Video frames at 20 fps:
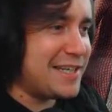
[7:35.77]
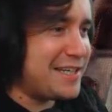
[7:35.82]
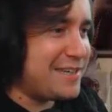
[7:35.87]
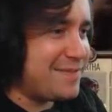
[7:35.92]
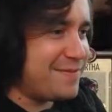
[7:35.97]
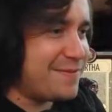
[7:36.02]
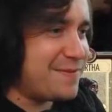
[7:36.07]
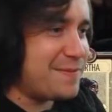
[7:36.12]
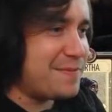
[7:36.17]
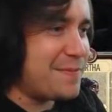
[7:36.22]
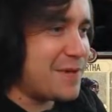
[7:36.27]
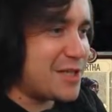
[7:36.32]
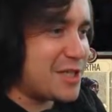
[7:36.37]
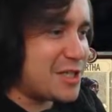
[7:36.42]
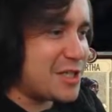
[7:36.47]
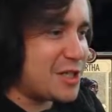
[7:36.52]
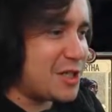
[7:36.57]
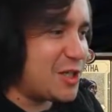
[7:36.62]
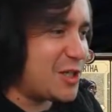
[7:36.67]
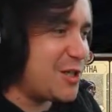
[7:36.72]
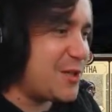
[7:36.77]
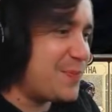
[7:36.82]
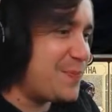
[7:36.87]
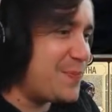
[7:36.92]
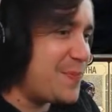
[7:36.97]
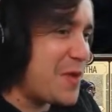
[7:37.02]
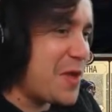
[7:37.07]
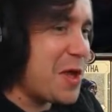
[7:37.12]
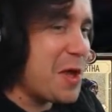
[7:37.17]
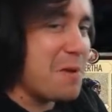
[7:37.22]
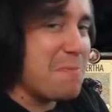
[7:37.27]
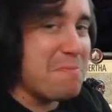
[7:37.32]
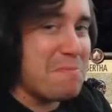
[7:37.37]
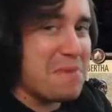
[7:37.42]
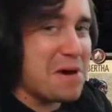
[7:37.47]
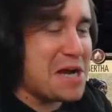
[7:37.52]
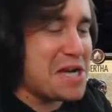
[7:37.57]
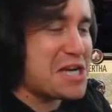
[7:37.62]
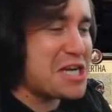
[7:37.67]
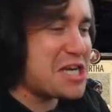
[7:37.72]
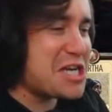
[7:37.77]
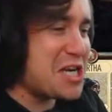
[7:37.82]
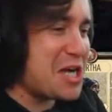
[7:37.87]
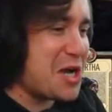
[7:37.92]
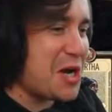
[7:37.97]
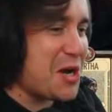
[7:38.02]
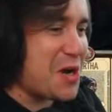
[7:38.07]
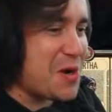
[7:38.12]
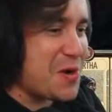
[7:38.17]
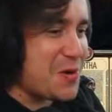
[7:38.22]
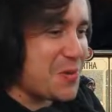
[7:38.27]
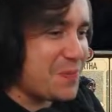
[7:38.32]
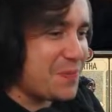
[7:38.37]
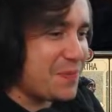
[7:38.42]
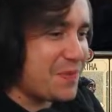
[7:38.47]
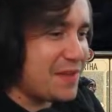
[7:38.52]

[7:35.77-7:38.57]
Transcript: Yep, my show. My show.